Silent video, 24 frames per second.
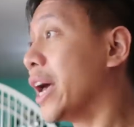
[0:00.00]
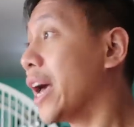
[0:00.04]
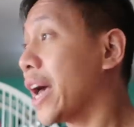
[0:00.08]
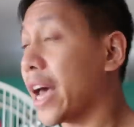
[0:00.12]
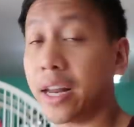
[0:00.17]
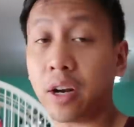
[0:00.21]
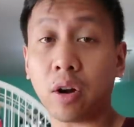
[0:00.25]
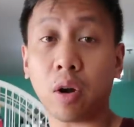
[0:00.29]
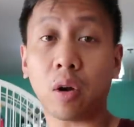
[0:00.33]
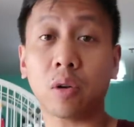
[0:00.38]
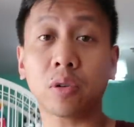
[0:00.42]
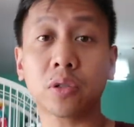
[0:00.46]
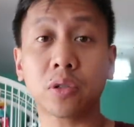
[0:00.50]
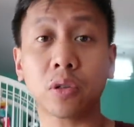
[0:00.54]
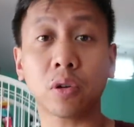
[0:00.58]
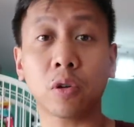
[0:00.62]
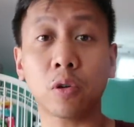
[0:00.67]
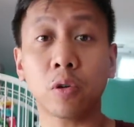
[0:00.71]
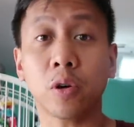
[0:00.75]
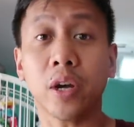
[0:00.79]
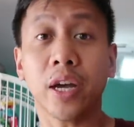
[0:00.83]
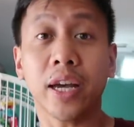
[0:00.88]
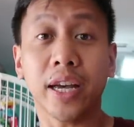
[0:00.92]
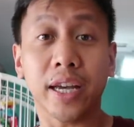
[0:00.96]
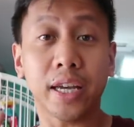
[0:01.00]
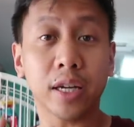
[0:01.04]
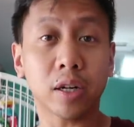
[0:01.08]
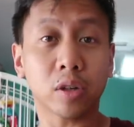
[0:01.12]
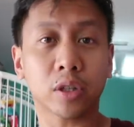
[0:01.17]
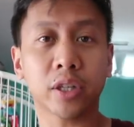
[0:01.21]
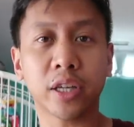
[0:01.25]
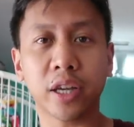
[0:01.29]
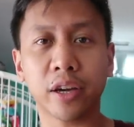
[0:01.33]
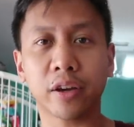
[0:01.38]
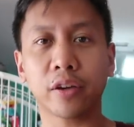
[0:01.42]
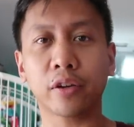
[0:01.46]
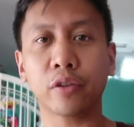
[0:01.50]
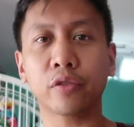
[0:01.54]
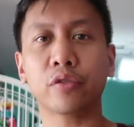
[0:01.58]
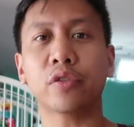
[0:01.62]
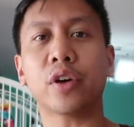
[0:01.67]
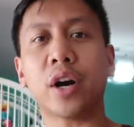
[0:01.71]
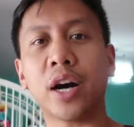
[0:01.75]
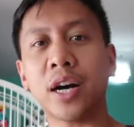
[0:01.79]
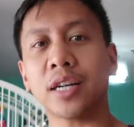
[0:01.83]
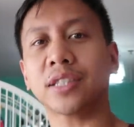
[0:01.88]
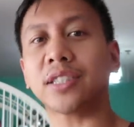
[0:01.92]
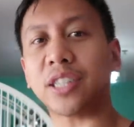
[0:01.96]
And also, it'll
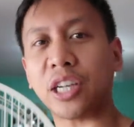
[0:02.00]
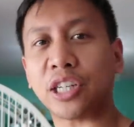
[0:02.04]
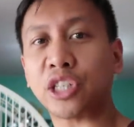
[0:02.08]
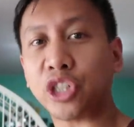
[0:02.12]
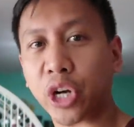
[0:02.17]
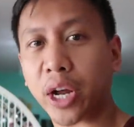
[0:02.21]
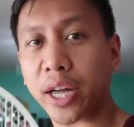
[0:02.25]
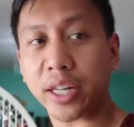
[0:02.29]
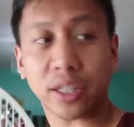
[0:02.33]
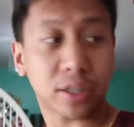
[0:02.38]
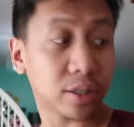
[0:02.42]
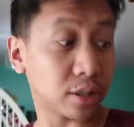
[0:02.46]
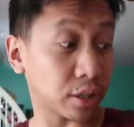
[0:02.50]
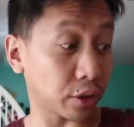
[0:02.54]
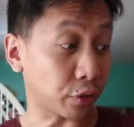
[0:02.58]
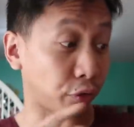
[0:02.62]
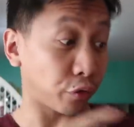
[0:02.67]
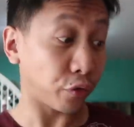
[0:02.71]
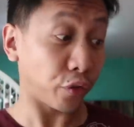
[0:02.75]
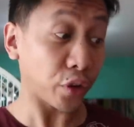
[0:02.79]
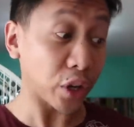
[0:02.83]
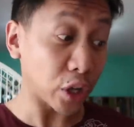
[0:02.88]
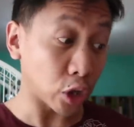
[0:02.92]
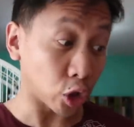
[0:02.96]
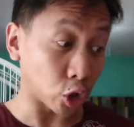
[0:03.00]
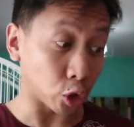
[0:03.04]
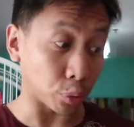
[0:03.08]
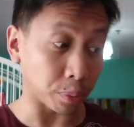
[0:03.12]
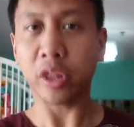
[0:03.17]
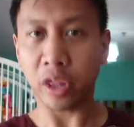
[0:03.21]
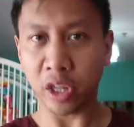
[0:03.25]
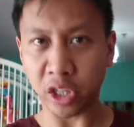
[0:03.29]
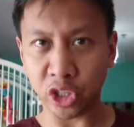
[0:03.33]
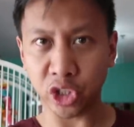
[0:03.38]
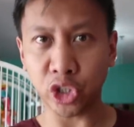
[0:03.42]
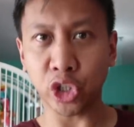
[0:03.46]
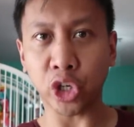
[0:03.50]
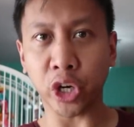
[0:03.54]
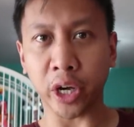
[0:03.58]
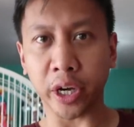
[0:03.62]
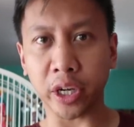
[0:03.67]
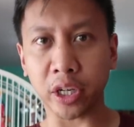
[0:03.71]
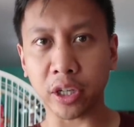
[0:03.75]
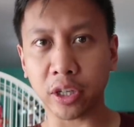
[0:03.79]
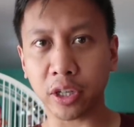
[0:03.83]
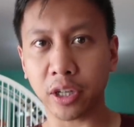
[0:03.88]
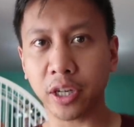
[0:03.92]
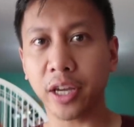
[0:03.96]
give us a chance to film the
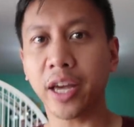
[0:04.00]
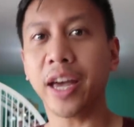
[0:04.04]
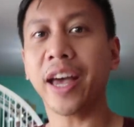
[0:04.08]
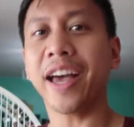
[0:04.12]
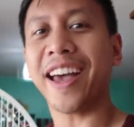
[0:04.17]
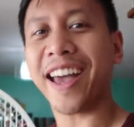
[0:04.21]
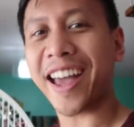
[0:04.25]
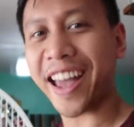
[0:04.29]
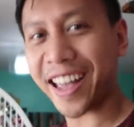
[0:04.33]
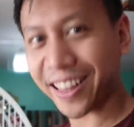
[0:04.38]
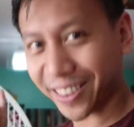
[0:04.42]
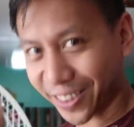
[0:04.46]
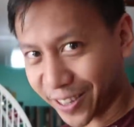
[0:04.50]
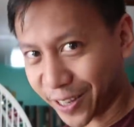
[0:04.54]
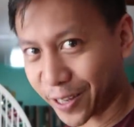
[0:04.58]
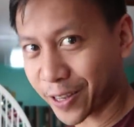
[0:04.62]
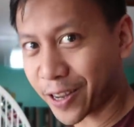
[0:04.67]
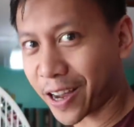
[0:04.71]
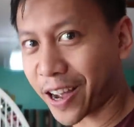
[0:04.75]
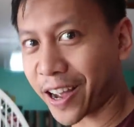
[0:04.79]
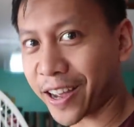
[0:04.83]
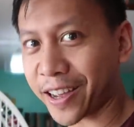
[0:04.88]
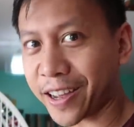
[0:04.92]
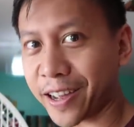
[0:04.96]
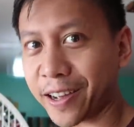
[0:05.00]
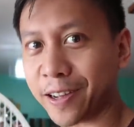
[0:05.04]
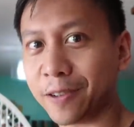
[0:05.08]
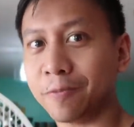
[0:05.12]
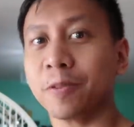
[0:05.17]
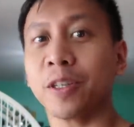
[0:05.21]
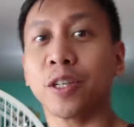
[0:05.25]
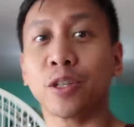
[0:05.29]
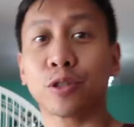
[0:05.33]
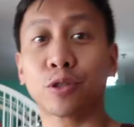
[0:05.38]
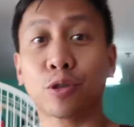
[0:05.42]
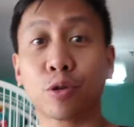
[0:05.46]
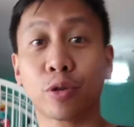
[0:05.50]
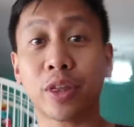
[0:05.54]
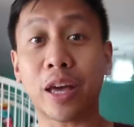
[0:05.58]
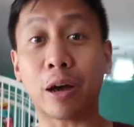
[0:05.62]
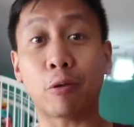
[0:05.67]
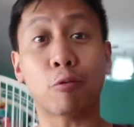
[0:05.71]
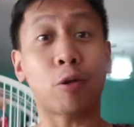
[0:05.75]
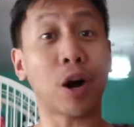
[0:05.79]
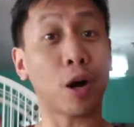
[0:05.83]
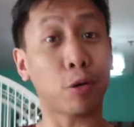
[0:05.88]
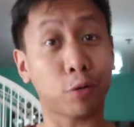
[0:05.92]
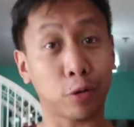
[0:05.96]
chick and Ligaya so
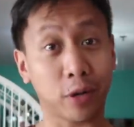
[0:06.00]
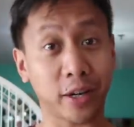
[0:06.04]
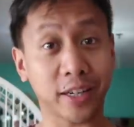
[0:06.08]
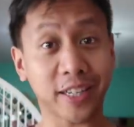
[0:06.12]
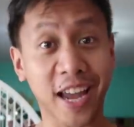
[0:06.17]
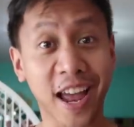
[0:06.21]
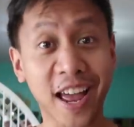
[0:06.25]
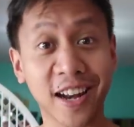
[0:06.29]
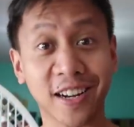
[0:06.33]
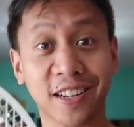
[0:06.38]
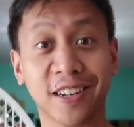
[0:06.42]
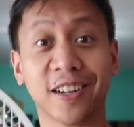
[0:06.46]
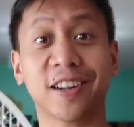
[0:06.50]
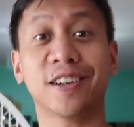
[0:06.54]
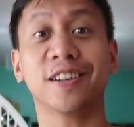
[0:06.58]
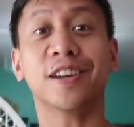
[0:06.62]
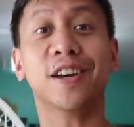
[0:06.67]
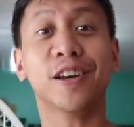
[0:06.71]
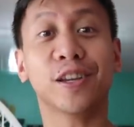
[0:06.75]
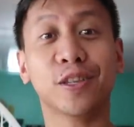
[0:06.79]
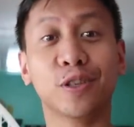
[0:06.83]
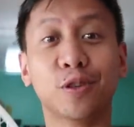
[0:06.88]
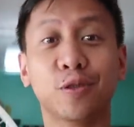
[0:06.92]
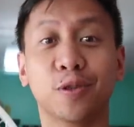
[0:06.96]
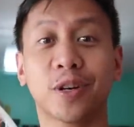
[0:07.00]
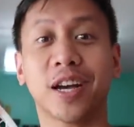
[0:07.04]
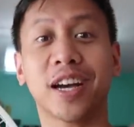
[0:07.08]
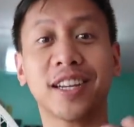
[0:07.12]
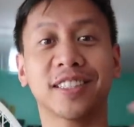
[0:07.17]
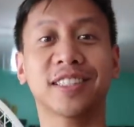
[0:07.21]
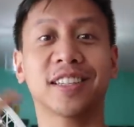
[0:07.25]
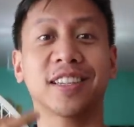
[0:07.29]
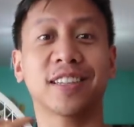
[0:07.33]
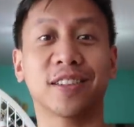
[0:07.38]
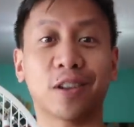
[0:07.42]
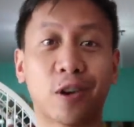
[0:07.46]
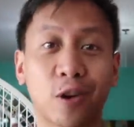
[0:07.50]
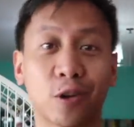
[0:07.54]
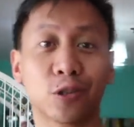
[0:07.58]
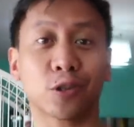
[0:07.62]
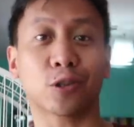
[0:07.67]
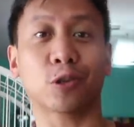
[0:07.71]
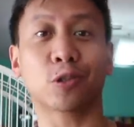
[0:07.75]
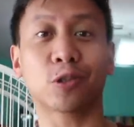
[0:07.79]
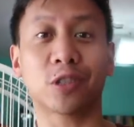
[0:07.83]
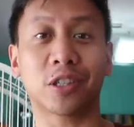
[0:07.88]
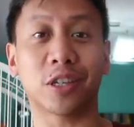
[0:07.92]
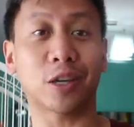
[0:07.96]
that while we're in Canada, you guys can
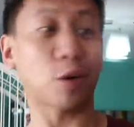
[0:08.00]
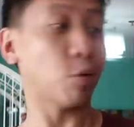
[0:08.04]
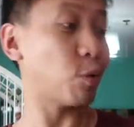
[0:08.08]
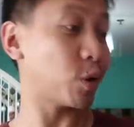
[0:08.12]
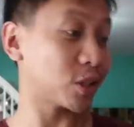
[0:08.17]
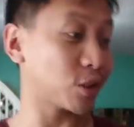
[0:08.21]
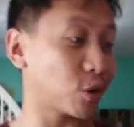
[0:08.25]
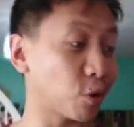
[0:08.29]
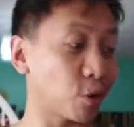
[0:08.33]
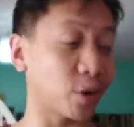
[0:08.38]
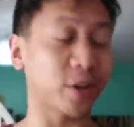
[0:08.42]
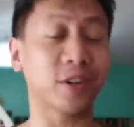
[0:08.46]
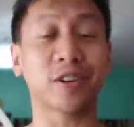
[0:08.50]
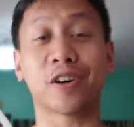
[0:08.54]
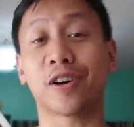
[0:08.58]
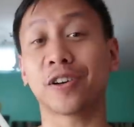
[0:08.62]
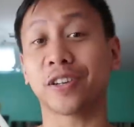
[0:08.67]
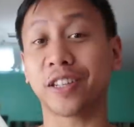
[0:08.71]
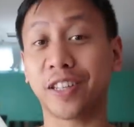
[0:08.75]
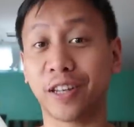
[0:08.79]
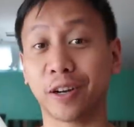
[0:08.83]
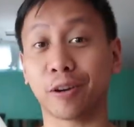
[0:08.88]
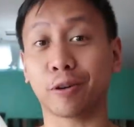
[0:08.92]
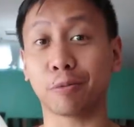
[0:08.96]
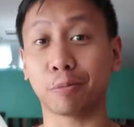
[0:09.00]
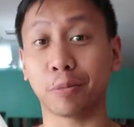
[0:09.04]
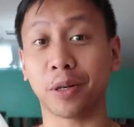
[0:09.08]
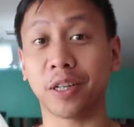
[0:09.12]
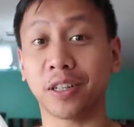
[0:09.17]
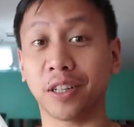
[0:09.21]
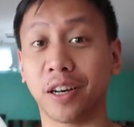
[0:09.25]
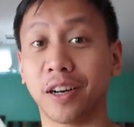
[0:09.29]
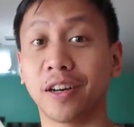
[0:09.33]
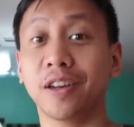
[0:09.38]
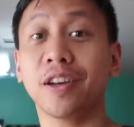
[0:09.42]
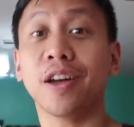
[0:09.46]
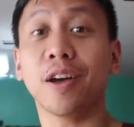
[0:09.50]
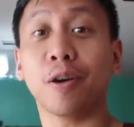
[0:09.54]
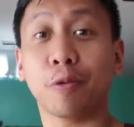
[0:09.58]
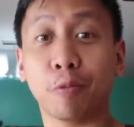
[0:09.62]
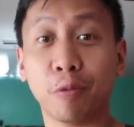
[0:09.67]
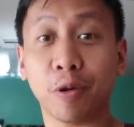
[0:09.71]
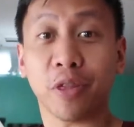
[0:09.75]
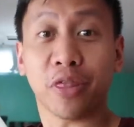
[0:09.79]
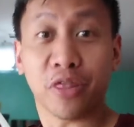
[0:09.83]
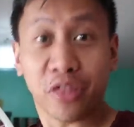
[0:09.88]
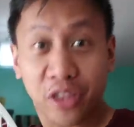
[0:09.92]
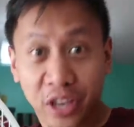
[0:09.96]
also see what's going on here in Manila
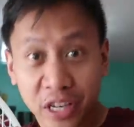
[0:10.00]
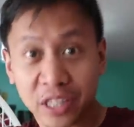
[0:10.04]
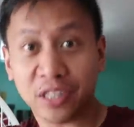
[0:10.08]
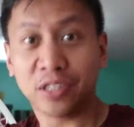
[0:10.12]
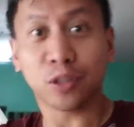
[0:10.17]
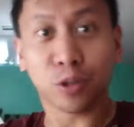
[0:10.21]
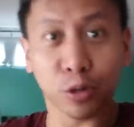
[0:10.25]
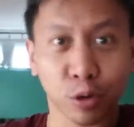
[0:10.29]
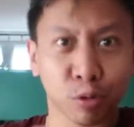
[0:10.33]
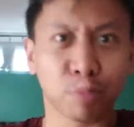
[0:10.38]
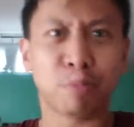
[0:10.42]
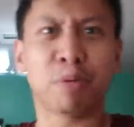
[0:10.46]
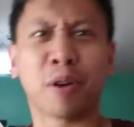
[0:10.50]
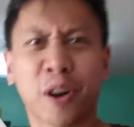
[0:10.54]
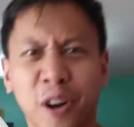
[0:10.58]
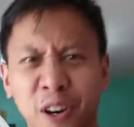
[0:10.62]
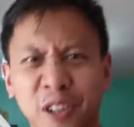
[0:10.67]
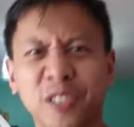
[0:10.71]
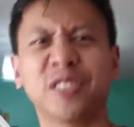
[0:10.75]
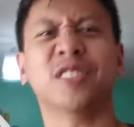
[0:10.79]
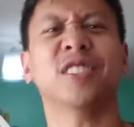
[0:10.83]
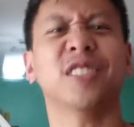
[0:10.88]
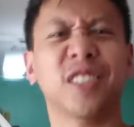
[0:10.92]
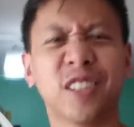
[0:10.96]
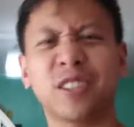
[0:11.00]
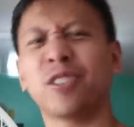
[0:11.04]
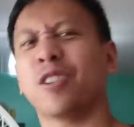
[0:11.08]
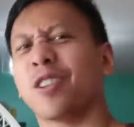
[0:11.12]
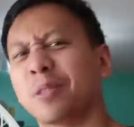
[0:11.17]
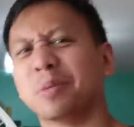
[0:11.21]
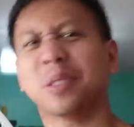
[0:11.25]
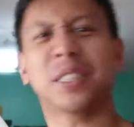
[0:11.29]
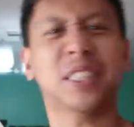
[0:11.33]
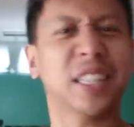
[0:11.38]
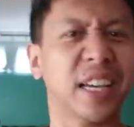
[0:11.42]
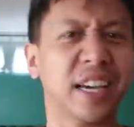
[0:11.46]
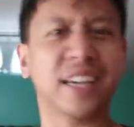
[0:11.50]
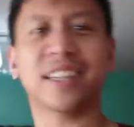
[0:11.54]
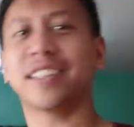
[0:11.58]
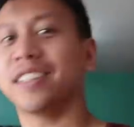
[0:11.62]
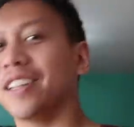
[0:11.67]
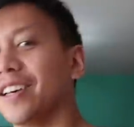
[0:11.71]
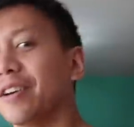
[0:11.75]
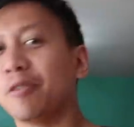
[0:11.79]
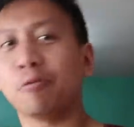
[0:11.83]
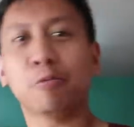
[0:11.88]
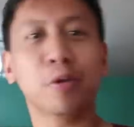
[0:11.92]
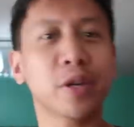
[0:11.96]
with these two birds. You know what I'm saying?
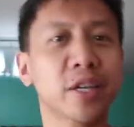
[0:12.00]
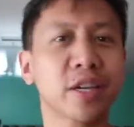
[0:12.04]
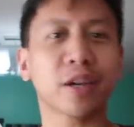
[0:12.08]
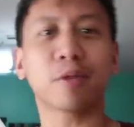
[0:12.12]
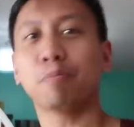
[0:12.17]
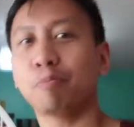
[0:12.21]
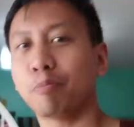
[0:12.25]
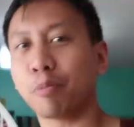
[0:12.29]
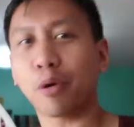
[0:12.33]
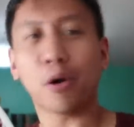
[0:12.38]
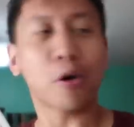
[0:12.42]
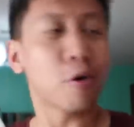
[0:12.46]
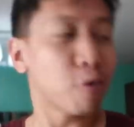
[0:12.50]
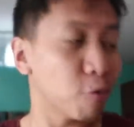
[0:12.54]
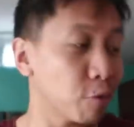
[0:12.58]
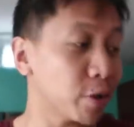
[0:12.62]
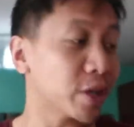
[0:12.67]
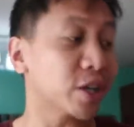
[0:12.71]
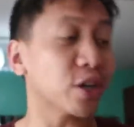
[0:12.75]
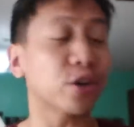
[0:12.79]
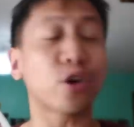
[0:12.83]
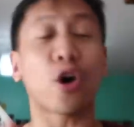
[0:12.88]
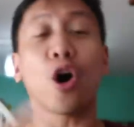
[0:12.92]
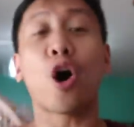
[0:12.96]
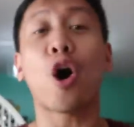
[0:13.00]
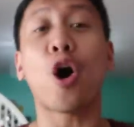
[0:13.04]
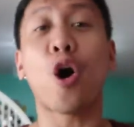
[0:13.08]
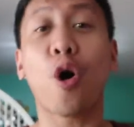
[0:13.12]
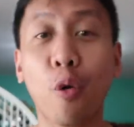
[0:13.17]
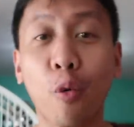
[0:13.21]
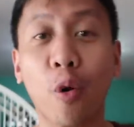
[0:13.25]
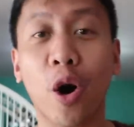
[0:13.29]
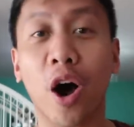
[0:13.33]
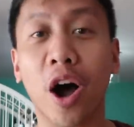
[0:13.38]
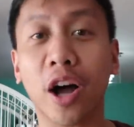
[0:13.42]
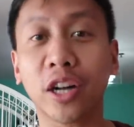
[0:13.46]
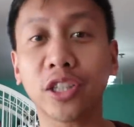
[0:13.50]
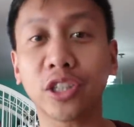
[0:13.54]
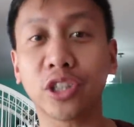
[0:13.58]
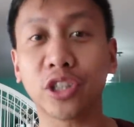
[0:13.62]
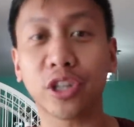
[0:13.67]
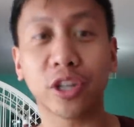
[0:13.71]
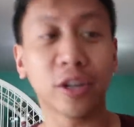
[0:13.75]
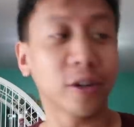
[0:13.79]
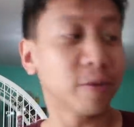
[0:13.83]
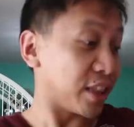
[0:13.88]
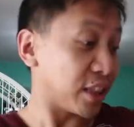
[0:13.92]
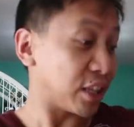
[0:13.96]
We can both, we can all
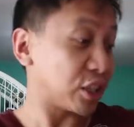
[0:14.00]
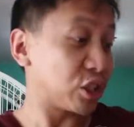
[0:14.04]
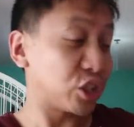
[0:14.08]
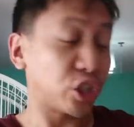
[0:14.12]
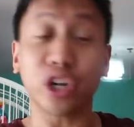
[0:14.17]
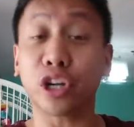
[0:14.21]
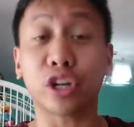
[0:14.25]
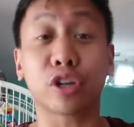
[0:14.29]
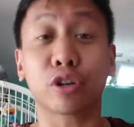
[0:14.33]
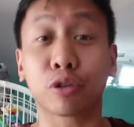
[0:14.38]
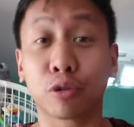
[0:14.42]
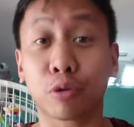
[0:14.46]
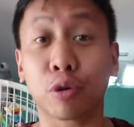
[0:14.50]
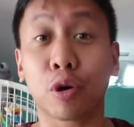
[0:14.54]
watch the chick